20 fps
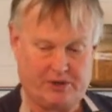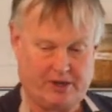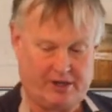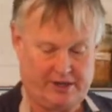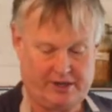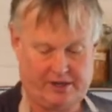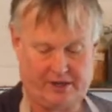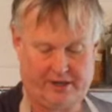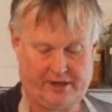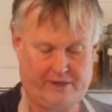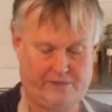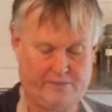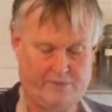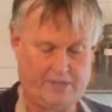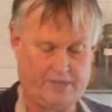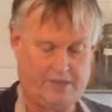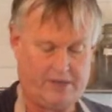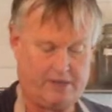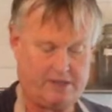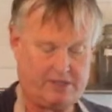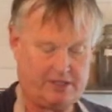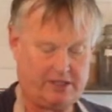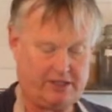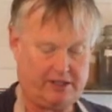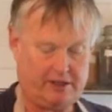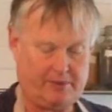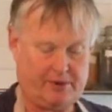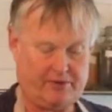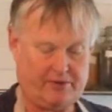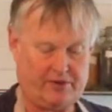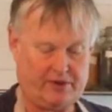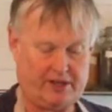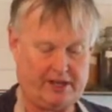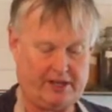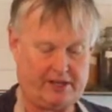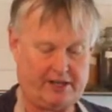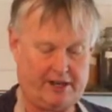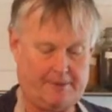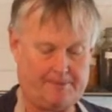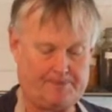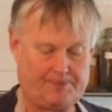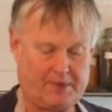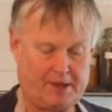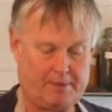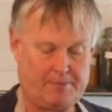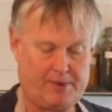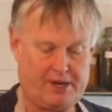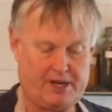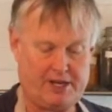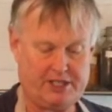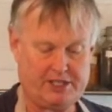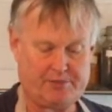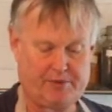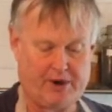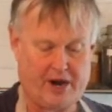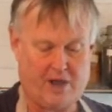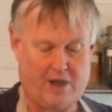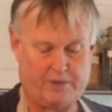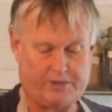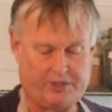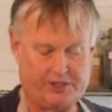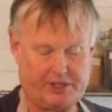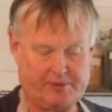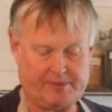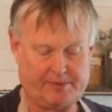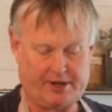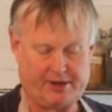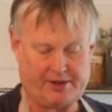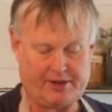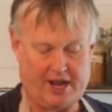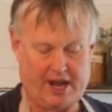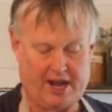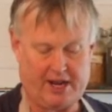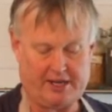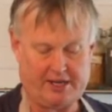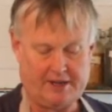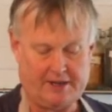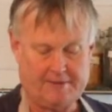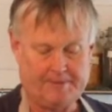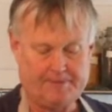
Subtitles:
I'll do that now, just a little bit of like bean sprouts or something like that.